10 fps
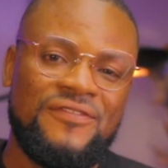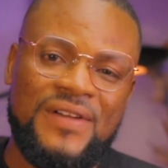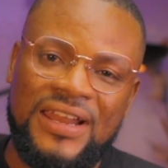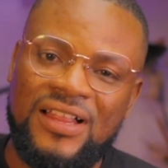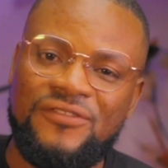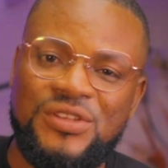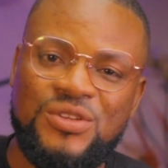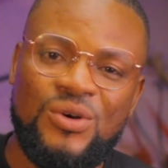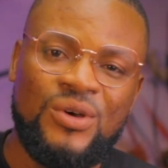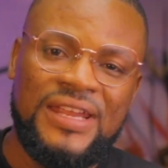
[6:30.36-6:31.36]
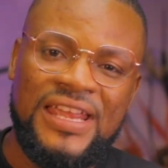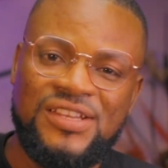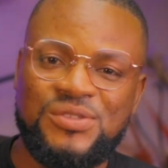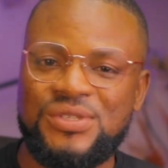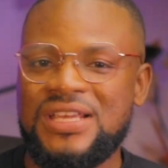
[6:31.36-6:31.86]
the final video on
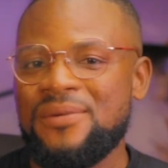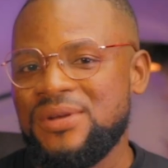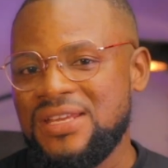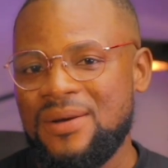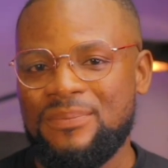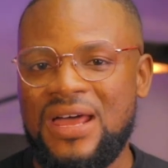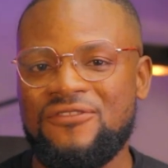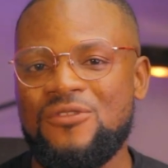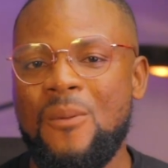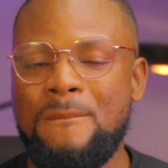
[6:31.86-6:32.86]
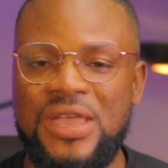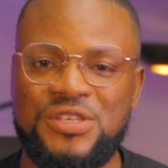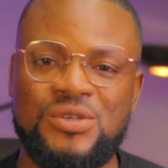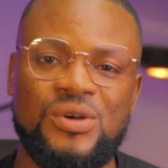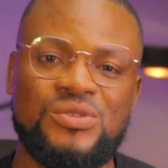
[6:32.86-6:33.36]
any social media platform, make
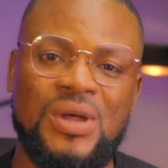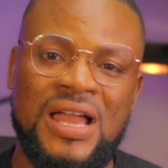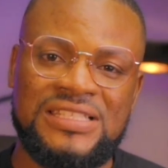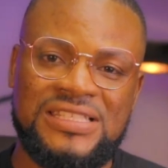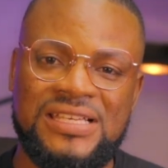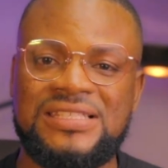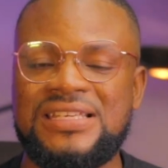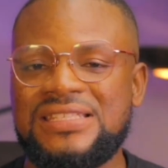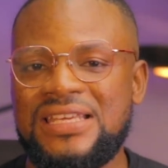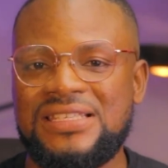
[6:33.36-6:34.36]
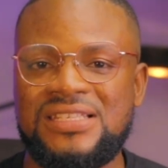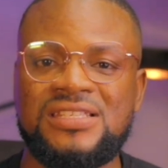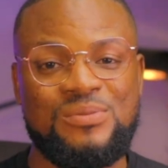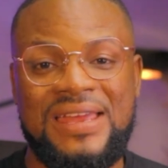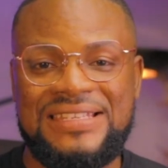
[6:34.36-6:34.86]
sure to adjust the
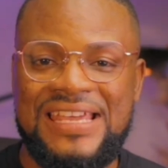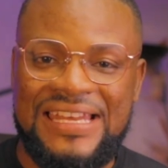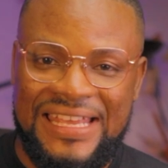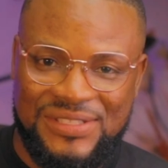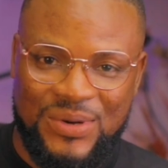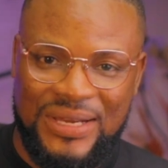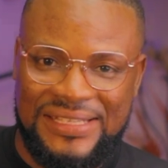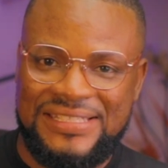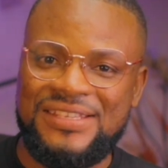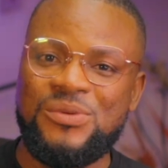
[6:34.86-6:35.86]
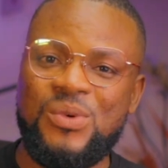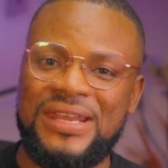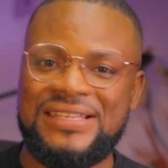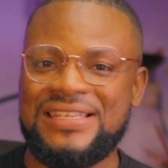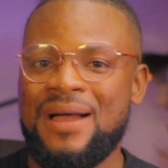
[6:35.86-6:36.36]
settings to maintain its quality
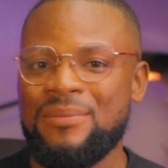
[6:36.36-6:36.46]
when it's